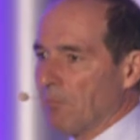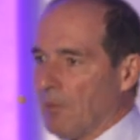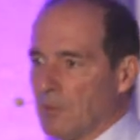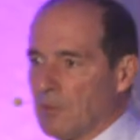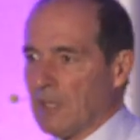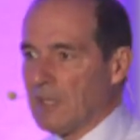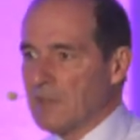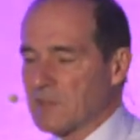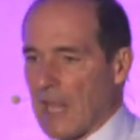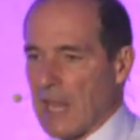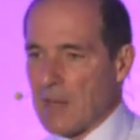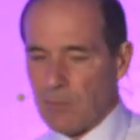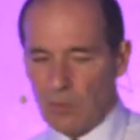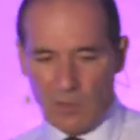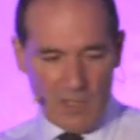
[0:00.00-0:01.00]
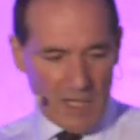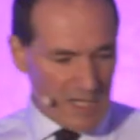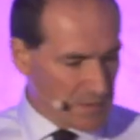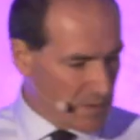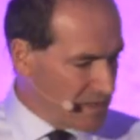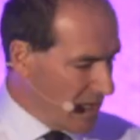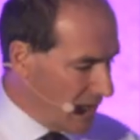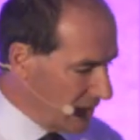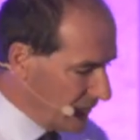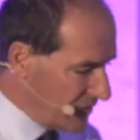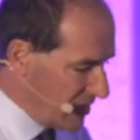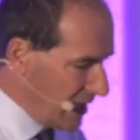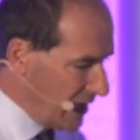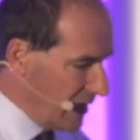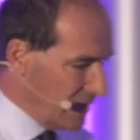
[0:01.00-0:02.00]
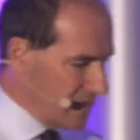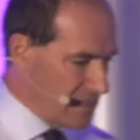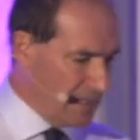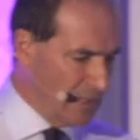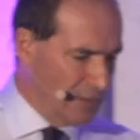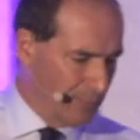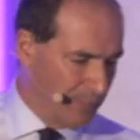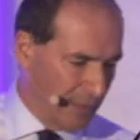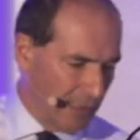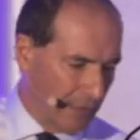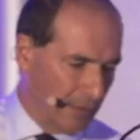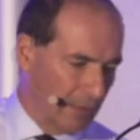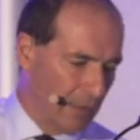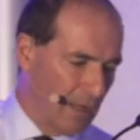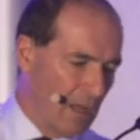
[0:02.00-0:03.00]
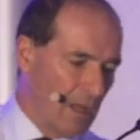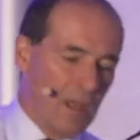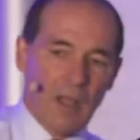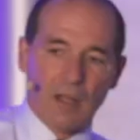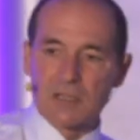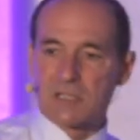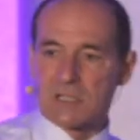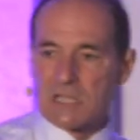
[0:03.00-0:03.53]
Modi is able, as a result of taking a single pen on a